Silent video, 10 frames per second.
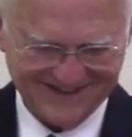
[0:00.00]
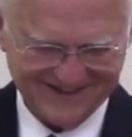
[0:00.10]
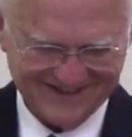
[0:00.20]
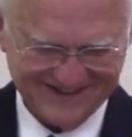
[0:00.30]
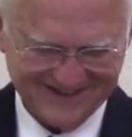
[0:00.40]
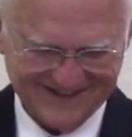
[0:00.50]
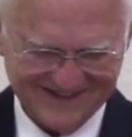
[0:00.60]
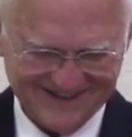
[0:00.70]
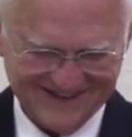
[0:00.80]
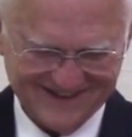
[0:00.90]

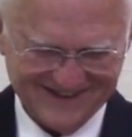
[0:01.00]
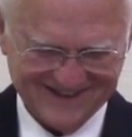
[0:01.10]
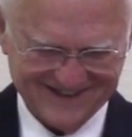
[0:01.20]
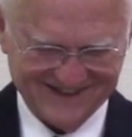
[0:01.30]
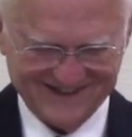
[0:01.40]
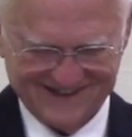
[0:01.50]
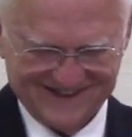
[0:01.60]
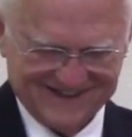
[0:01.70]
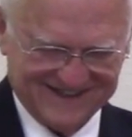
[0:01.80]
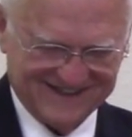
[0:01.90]

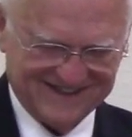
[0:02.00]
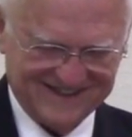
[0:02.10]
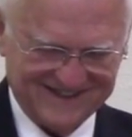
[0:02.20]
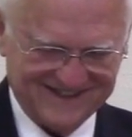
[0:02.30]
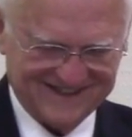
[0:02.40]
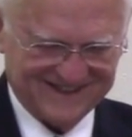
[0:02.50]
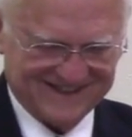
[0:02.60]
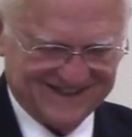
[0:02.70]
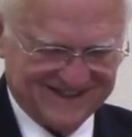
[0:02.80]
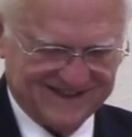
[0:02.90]

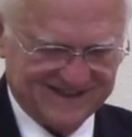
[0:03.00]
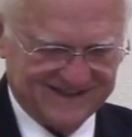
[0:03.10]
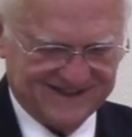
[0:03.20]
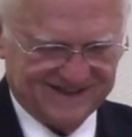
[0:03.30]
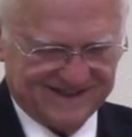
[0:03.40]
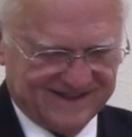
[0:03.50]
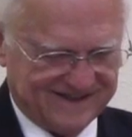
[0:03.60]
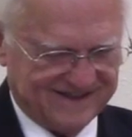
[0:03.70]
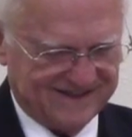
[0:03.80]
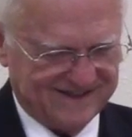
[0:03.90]

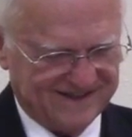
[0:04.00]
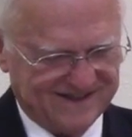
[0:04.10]
[no speech]